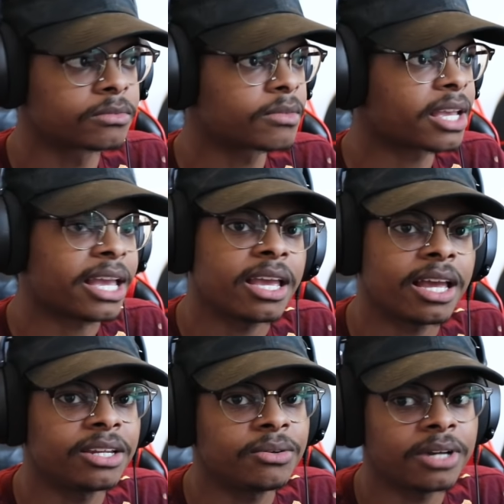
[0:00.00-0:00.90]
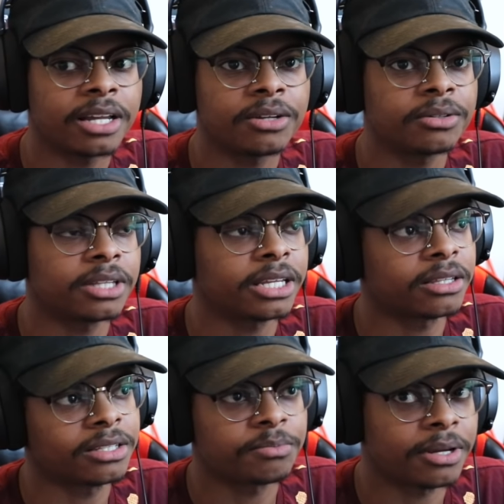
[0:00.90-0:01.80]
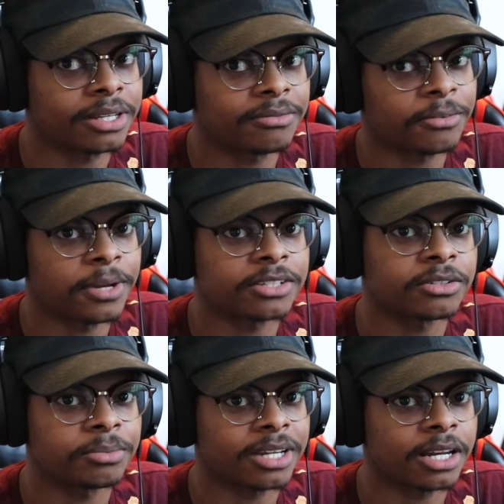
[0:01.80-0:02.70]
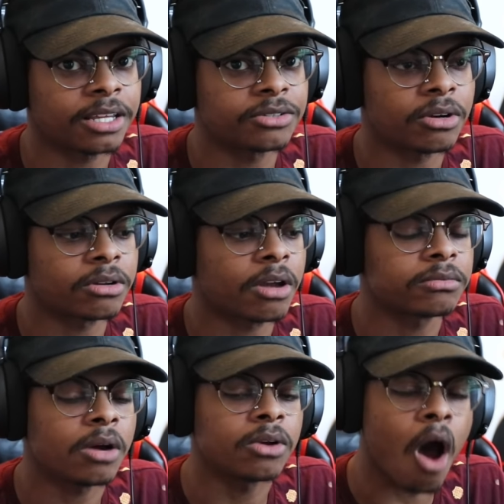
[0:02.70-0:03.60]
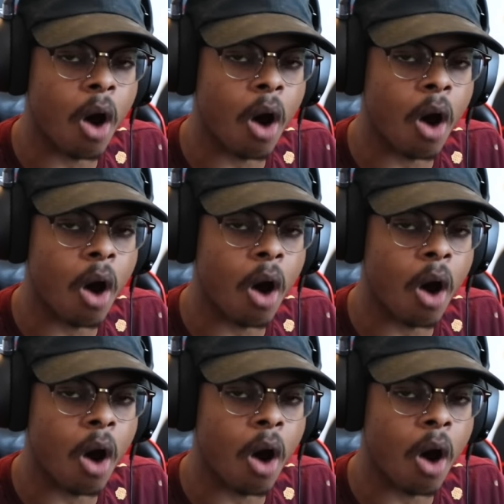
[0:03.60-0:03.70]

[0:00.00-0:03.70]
Hey, I know, I know, like, this probably unprofessional, but can I get your autograph? Yo, no,